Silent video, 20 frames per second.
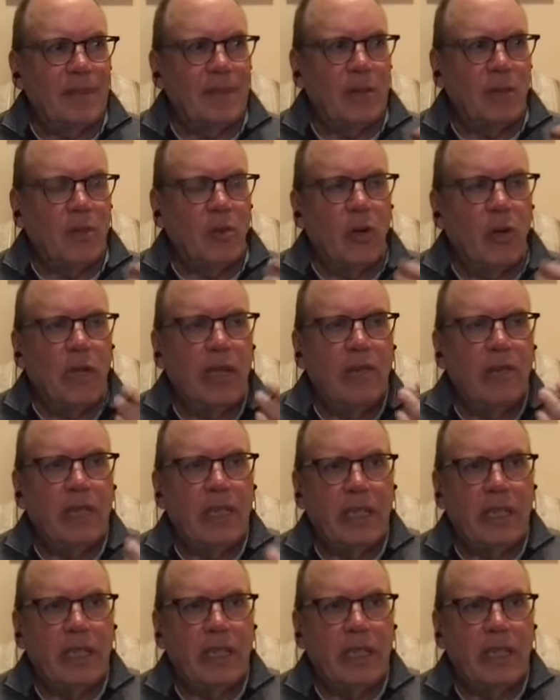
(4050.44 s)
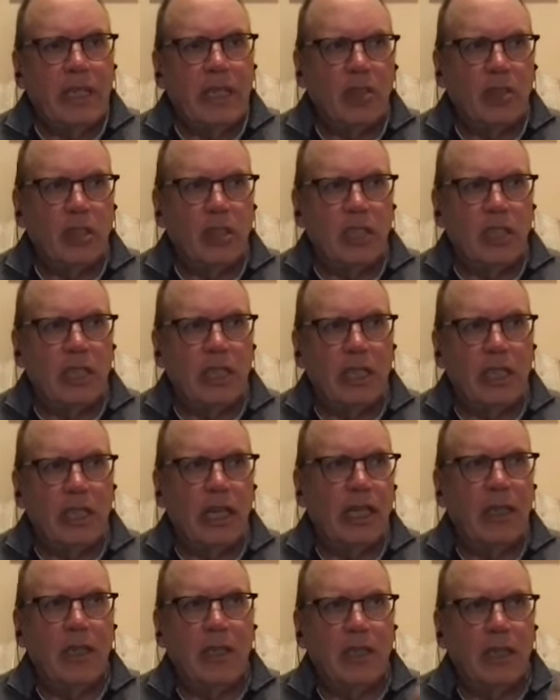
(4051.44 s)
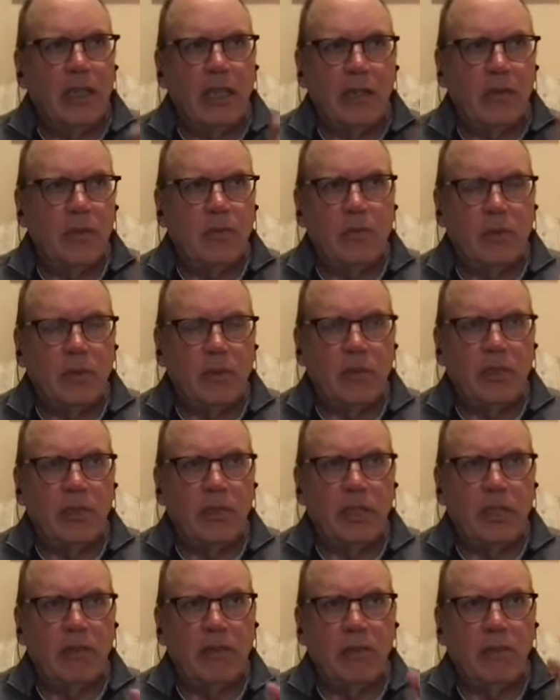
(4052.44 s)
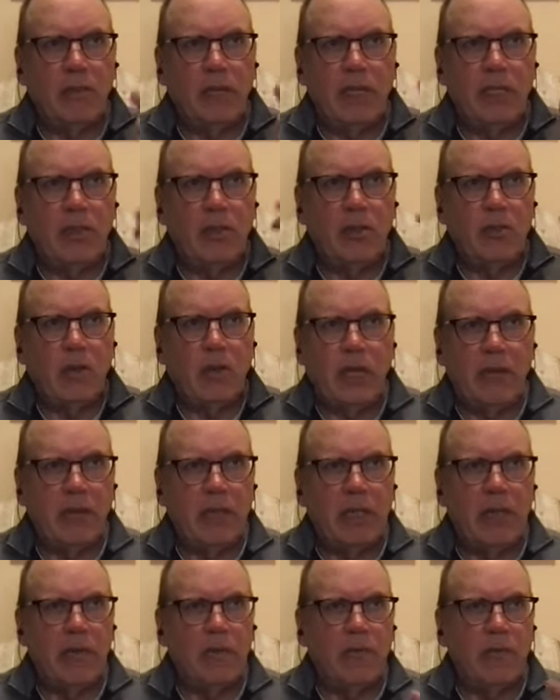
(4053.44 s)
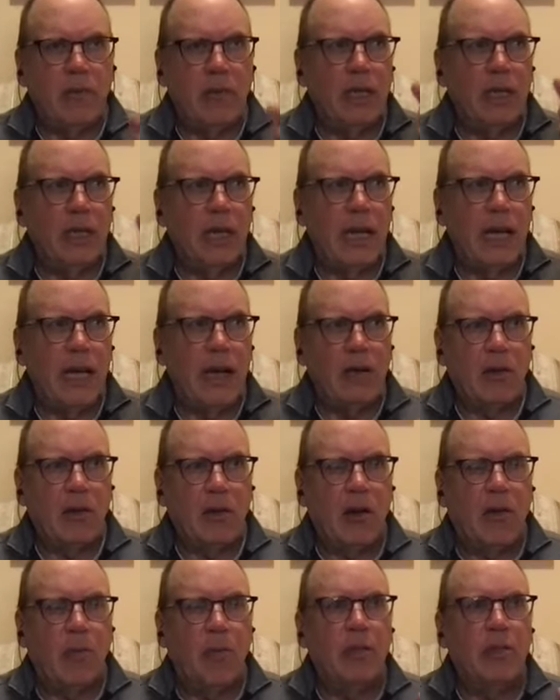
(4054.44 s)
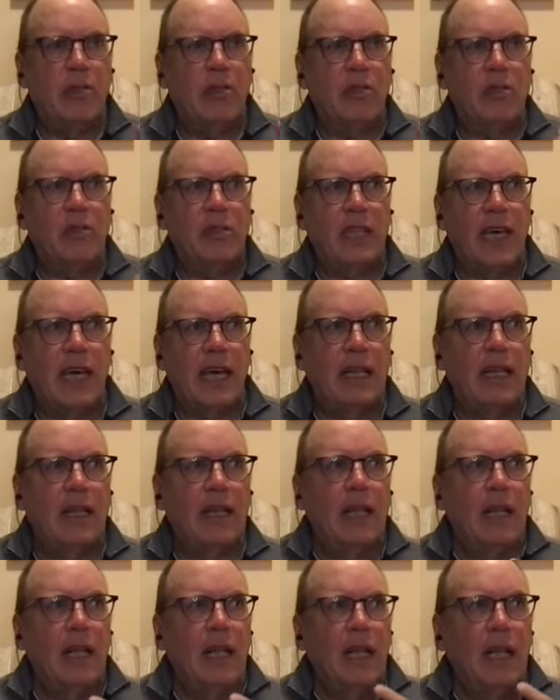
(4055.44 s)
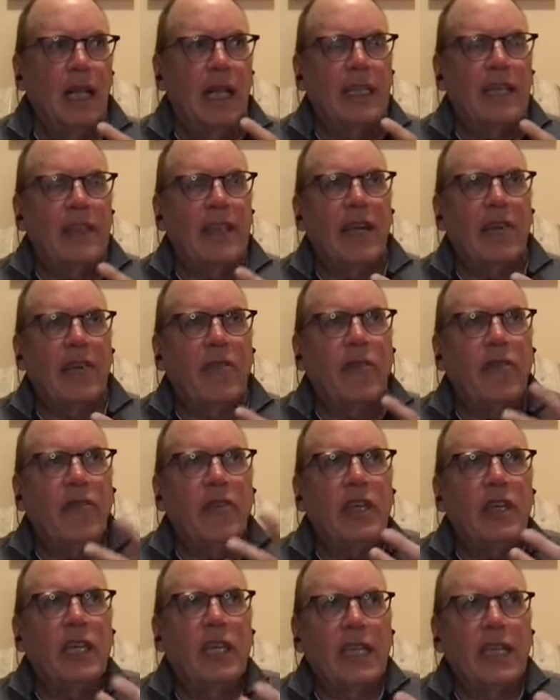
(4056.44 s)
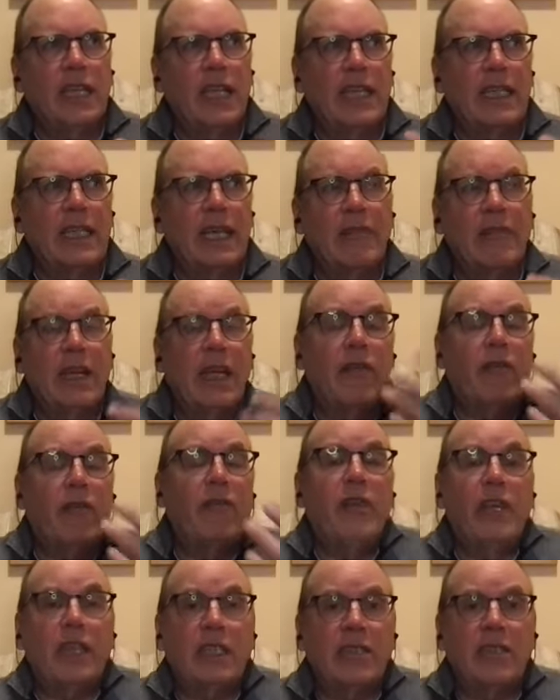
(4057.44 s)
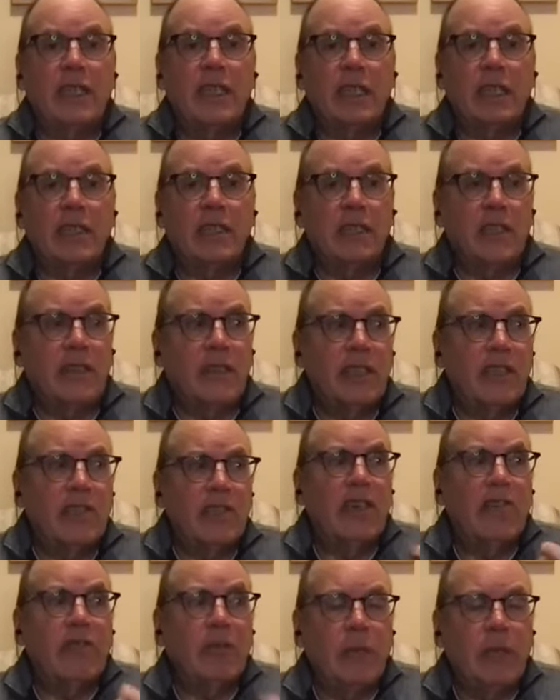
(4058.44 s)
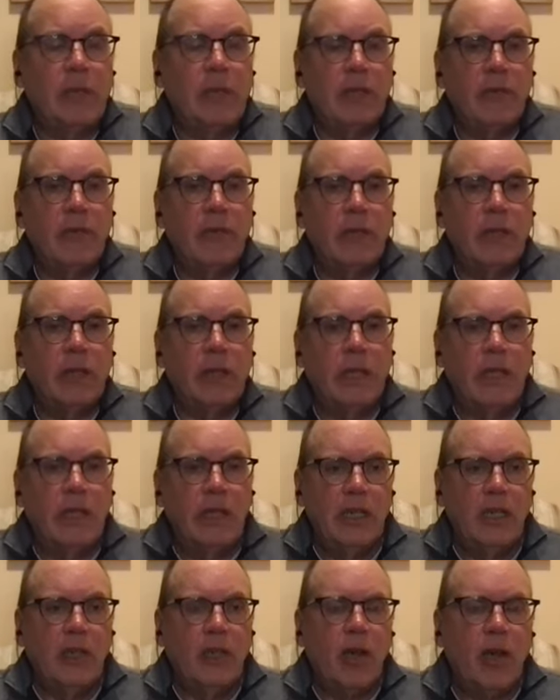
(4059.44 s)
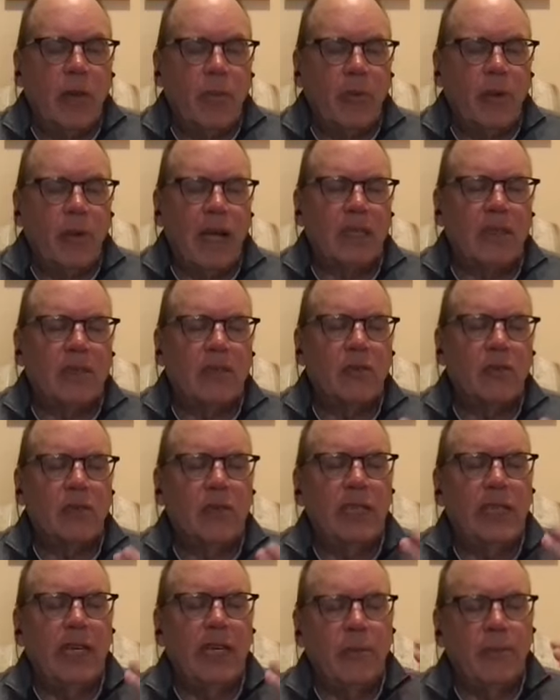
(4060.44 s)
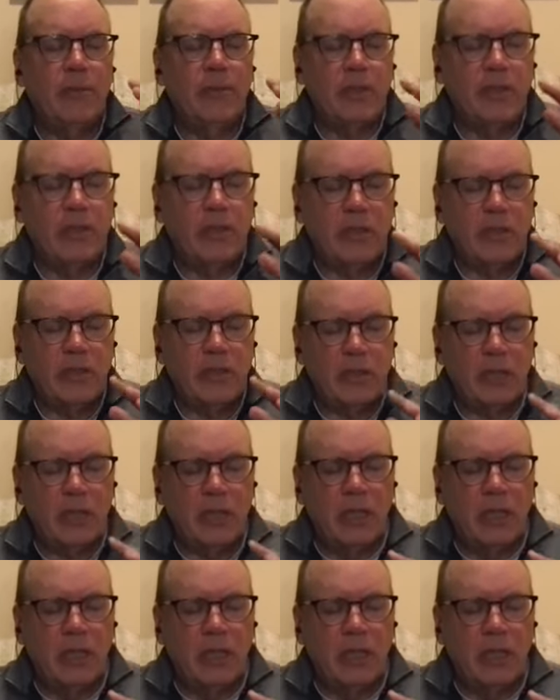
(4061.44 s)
craving energy, and I don't, I don't just even mean craving for alcohol, but just that, like that feeling, like I've got to fix things. Things have to be different. You know, our practice really helps us just to